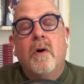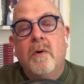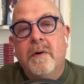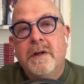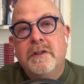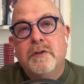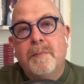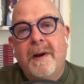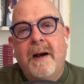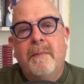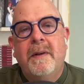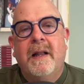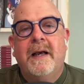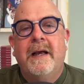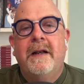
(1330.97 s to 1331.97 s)
orange
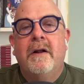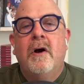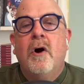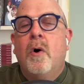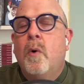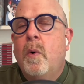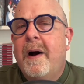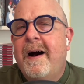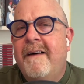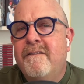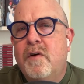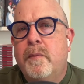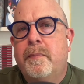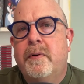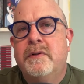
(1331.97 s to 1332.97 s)
marmalade or
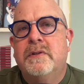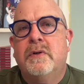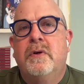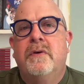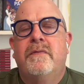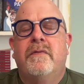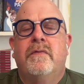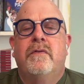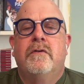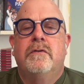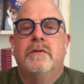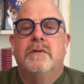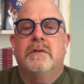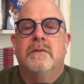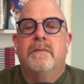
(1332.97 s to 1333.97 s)
other preserved
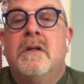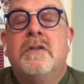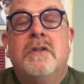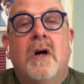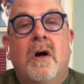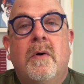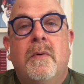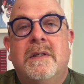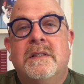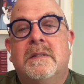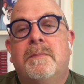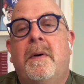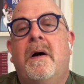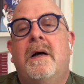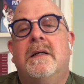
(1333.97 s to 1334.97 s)
fruits. The dough is
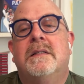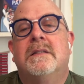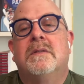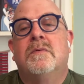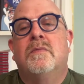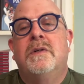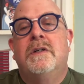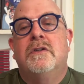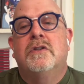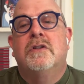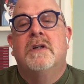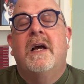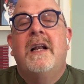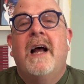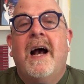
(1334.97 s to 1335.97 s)
spiced,
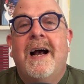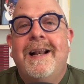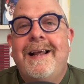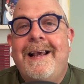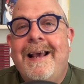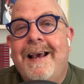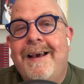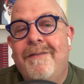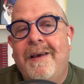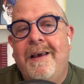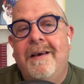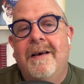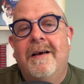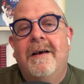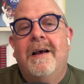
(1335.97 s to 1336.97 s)
rich, and honey heavy,
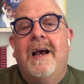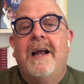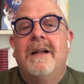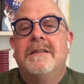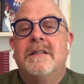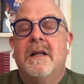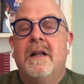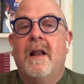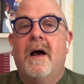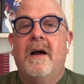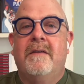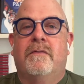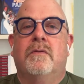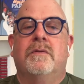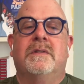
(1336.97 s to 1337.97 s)
and a
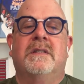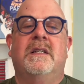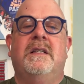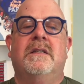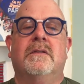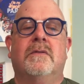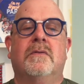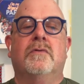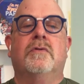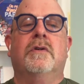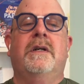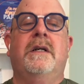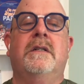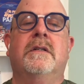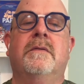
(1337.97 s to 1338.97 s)
delightful seasonal treat.